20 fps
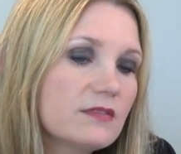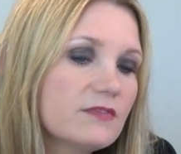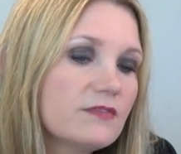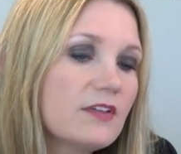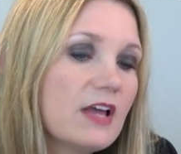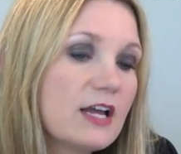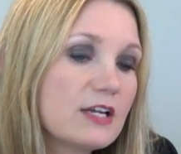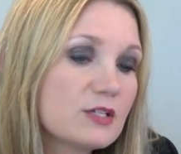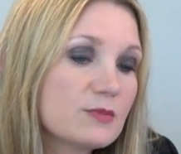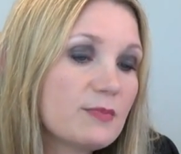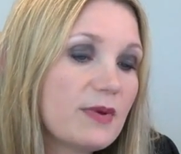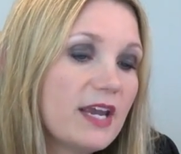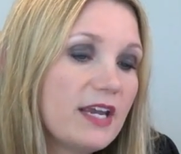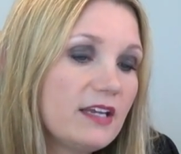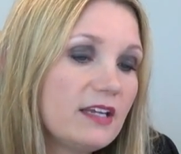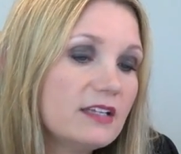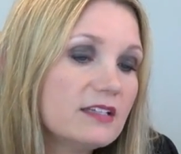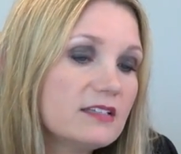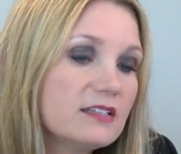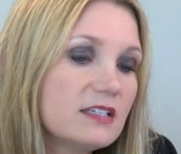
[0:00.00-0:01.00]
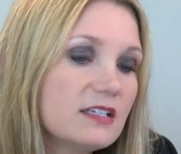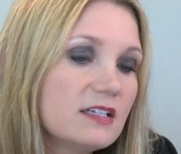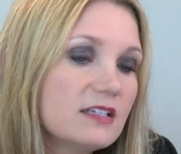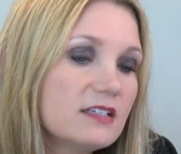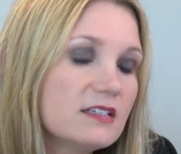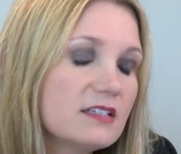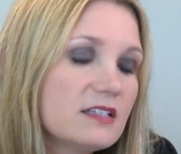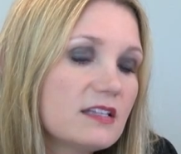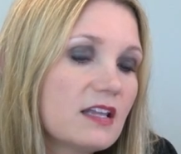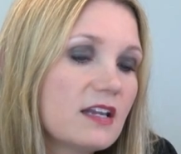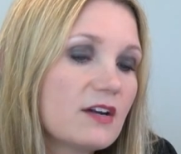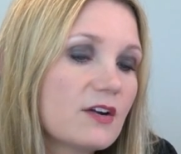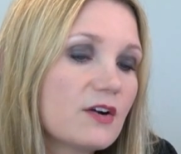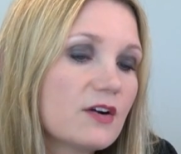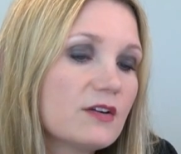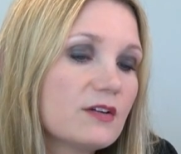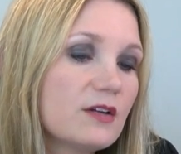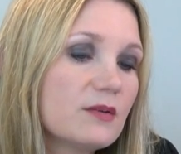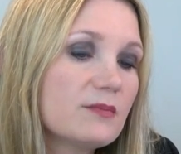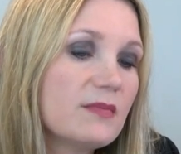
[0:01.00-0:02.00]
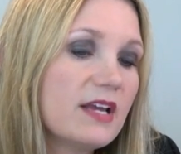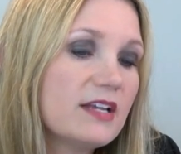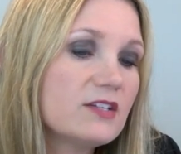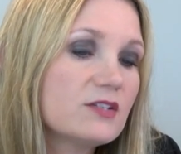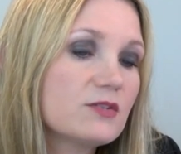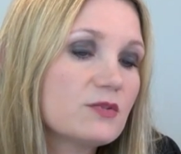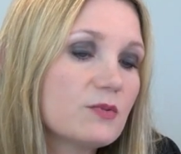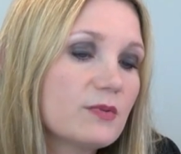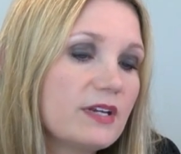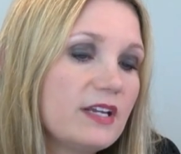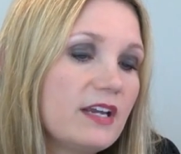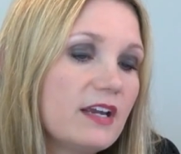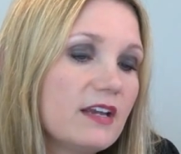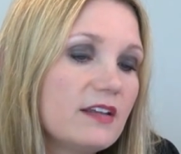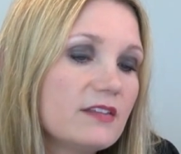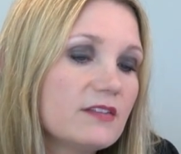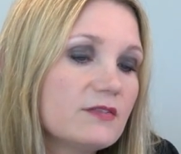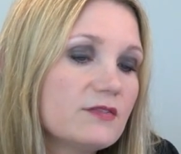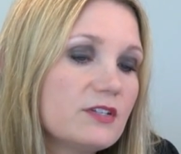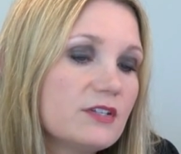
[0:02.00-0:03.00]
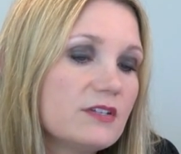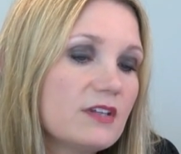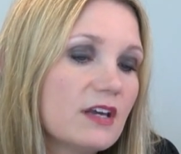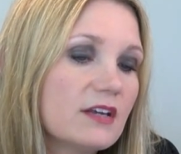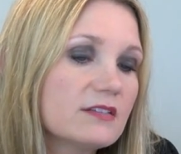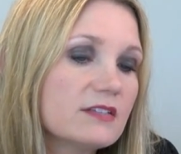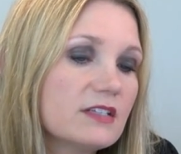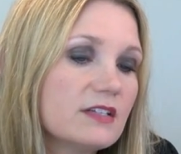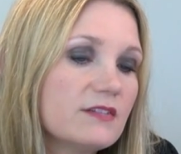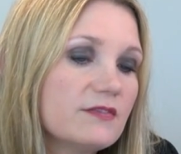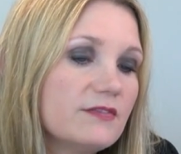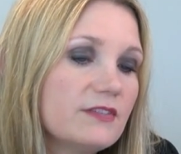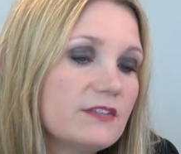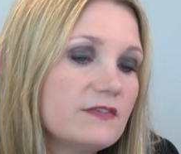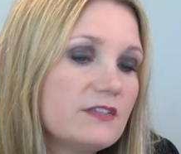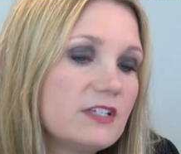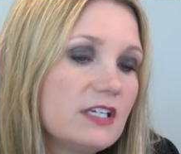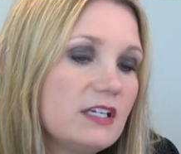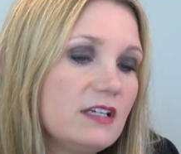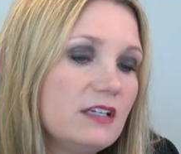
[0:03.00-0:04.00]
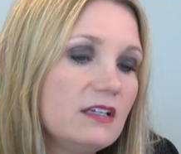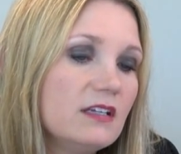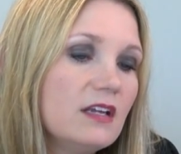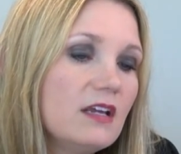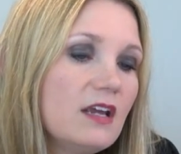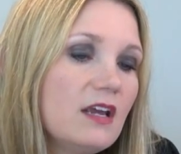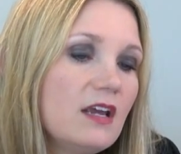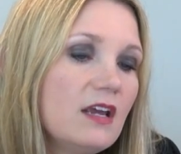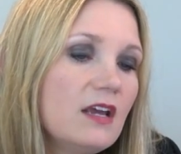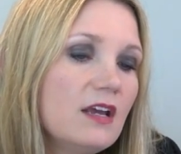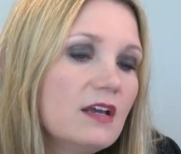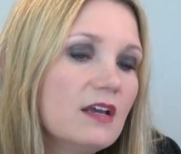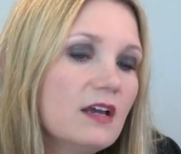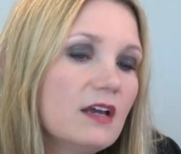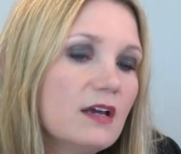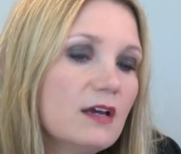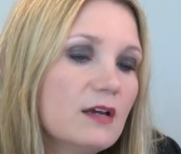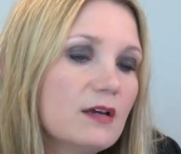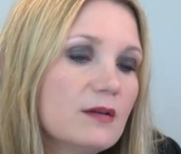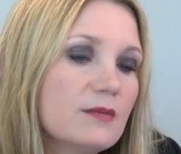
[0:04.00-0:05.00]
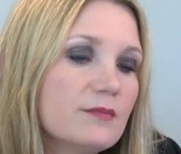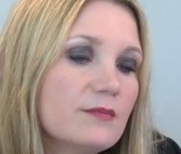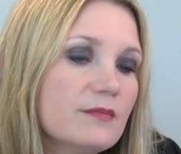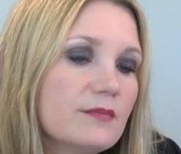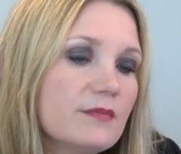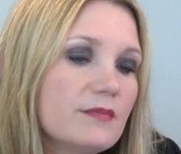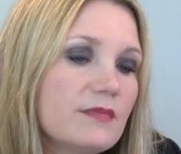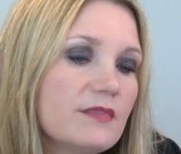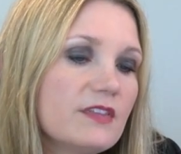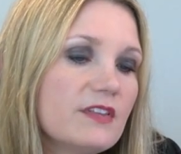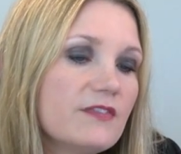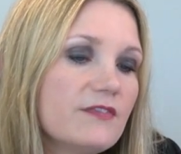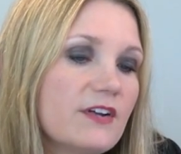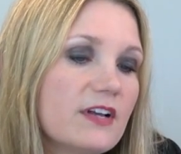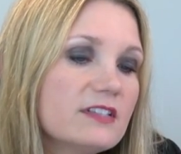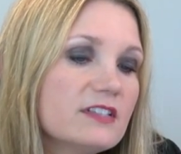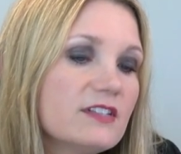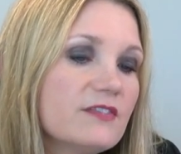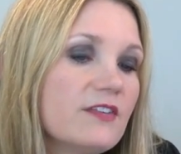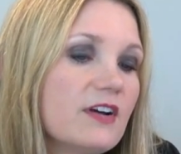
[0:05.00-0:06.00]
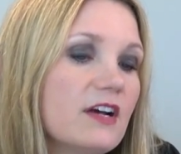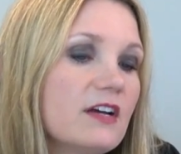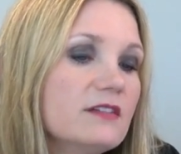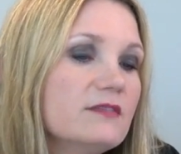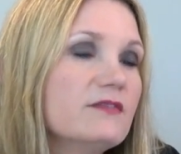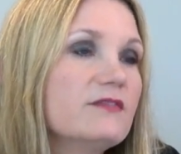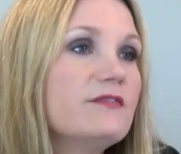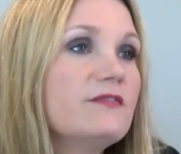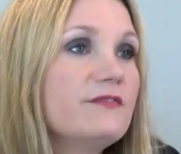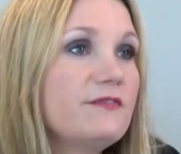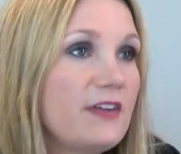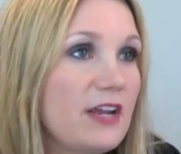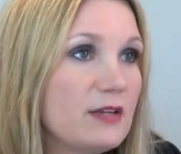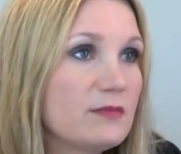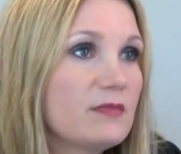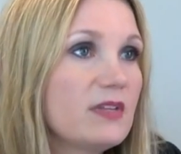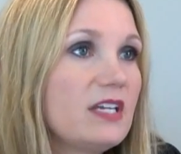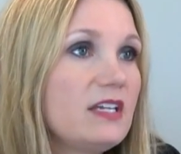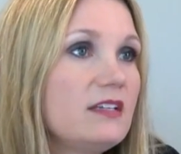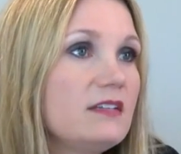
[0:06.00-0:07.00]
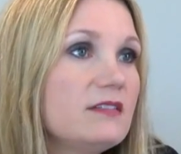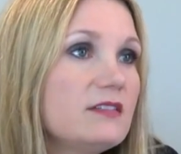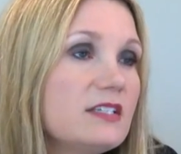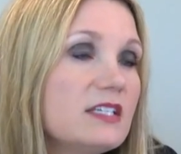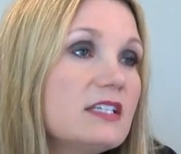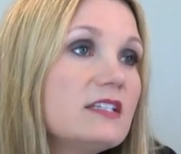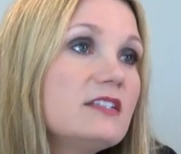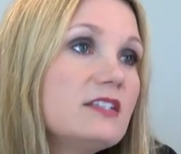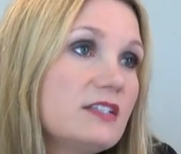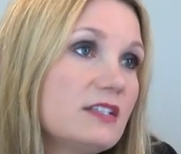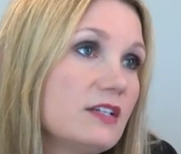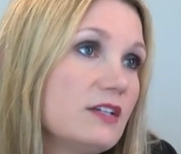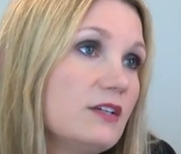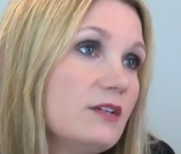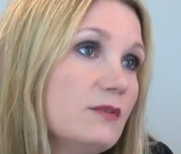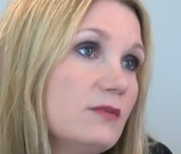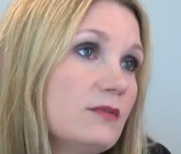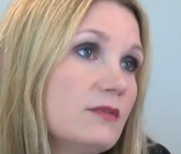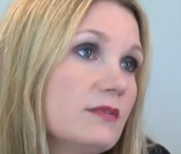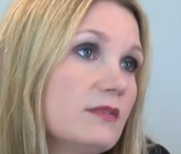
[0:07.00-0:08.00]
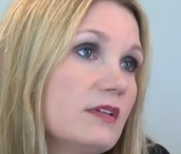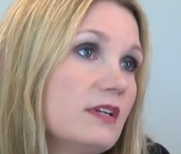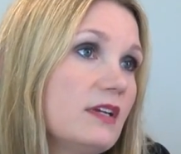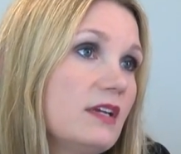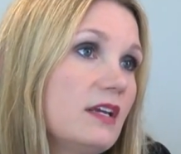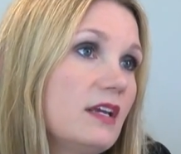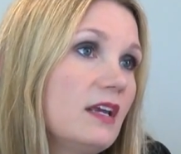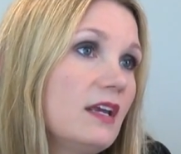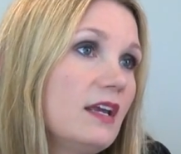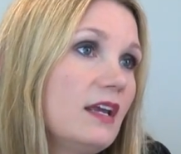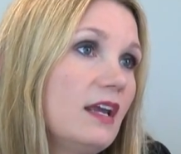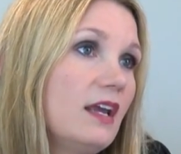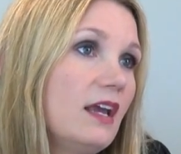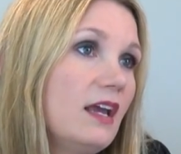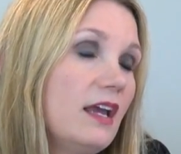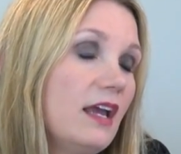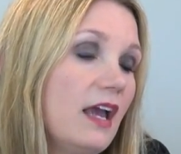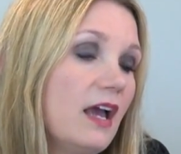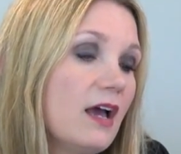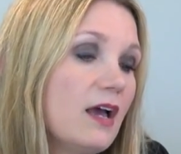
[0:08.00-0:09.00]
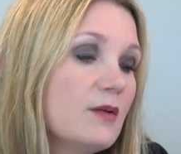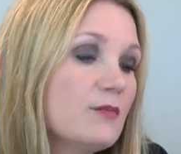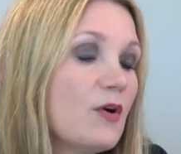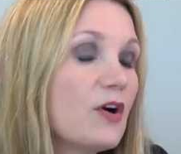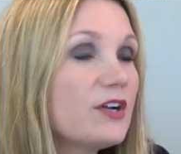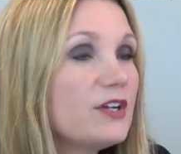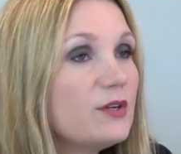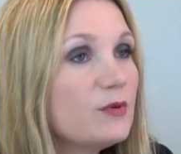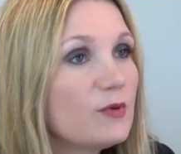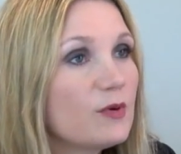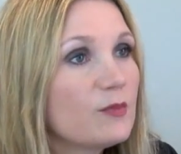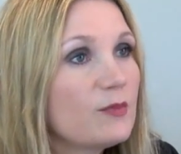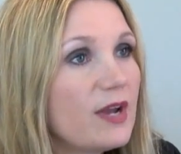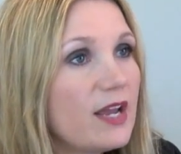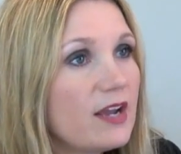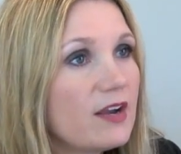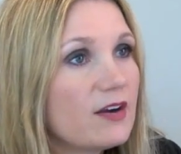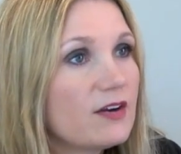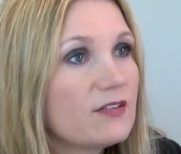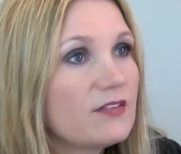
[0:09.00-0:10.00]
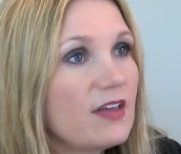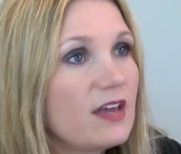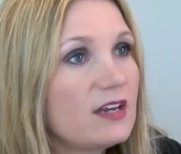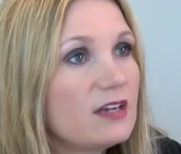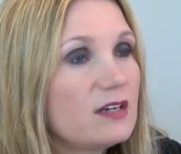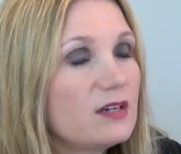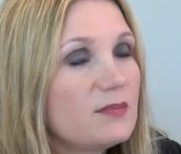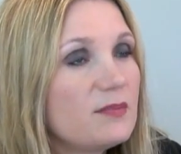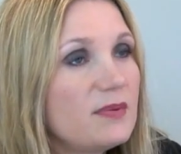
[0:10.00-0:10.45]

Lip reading: flashbang incident that occurred on May the 28th of 2015, the Fonsavon family did sue. Are you aware that it